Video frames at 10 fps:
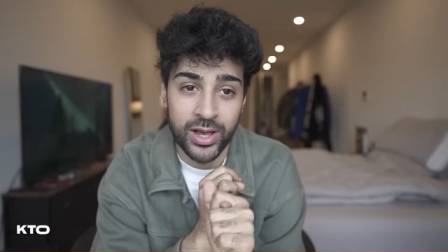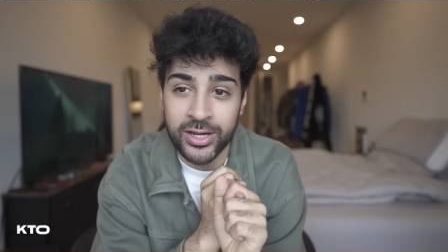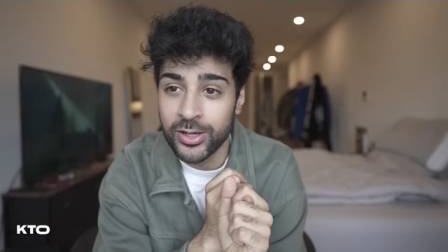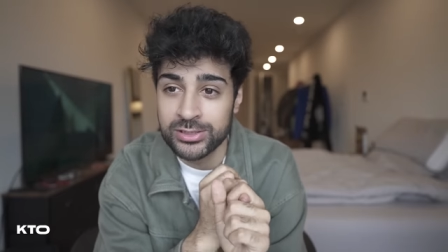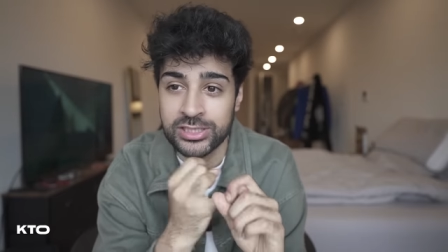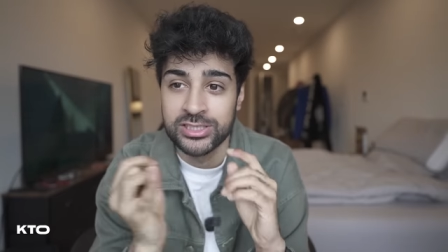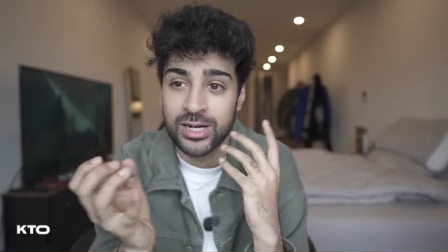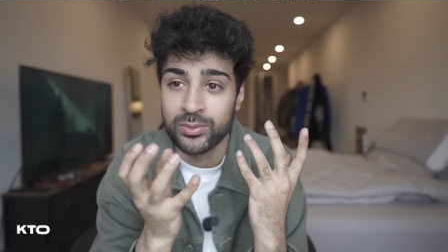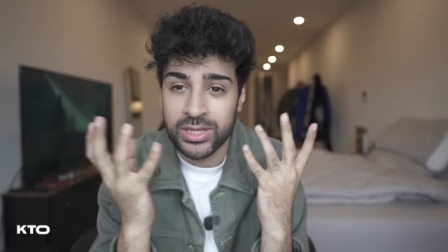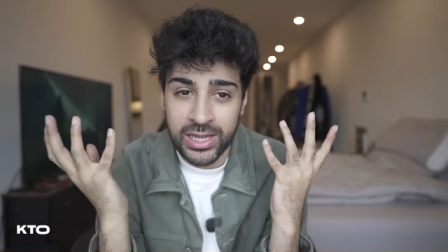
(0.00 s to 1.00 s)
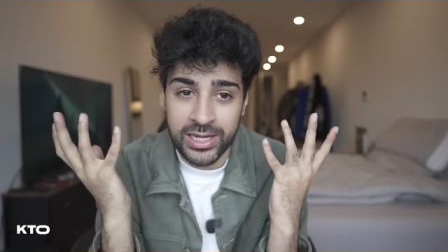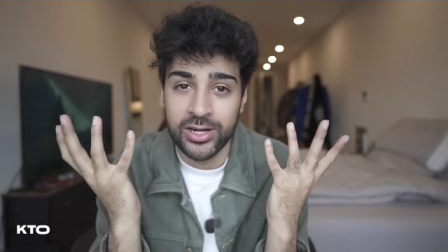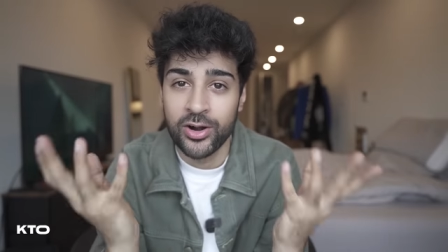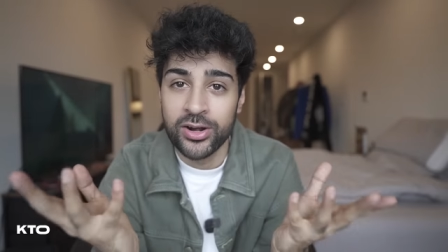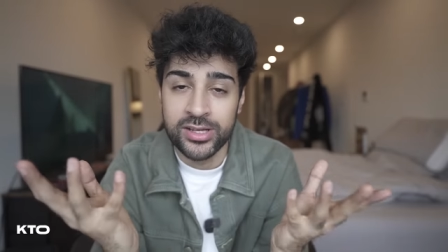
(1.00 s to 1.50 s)
I know she's not really like
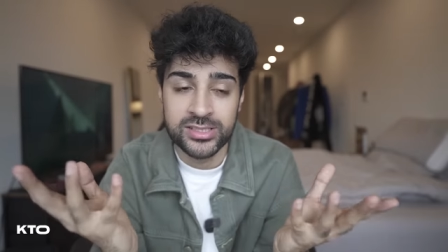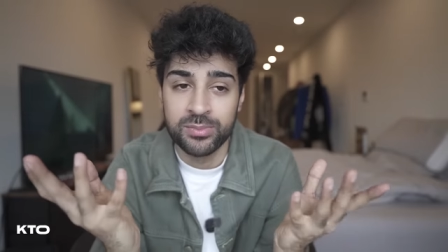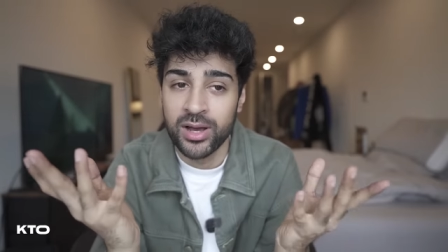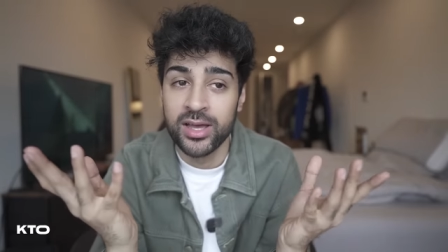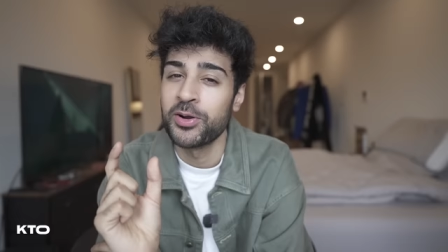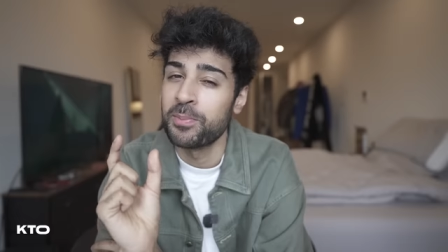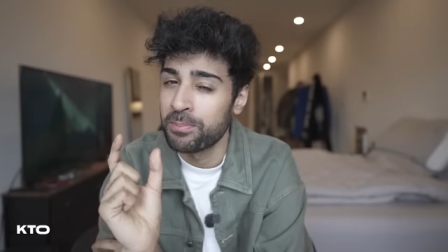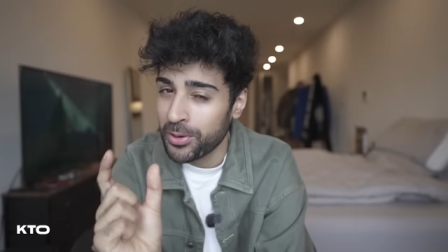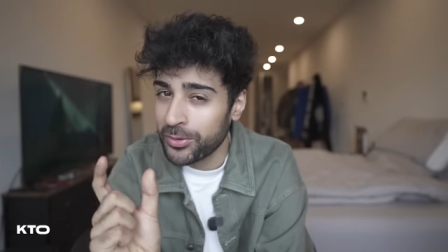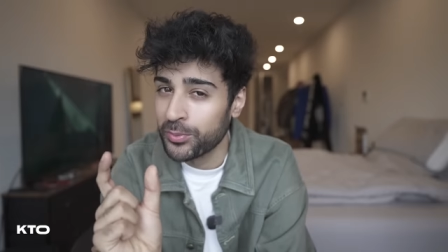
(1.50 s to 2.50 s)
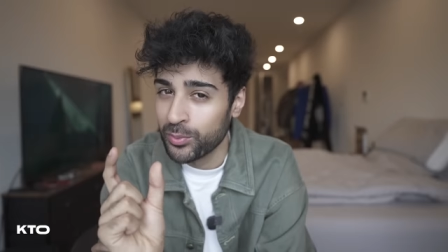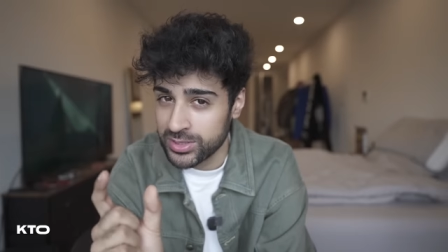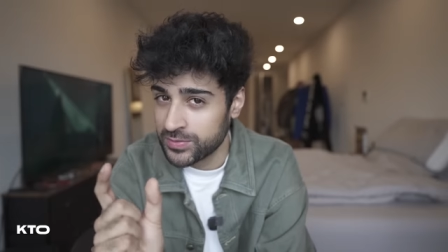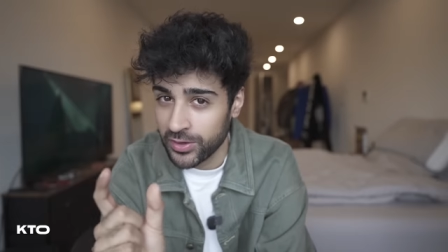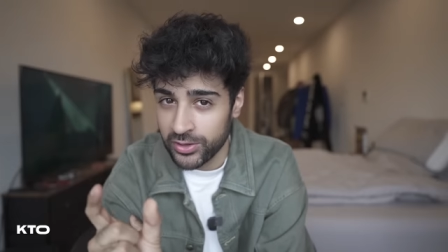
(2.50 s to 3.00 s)
an artist, but her part
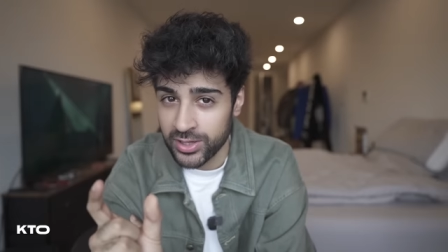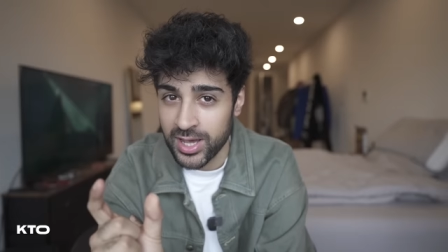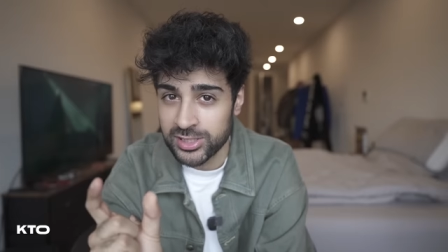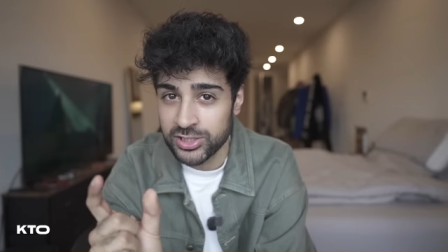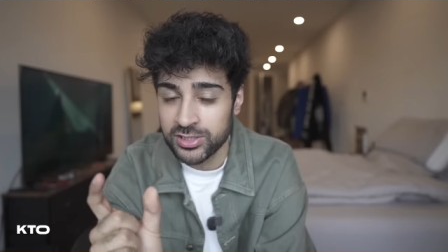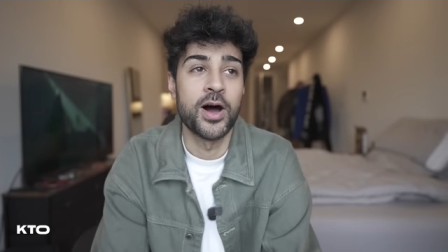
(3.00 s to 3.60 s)
was very catchy.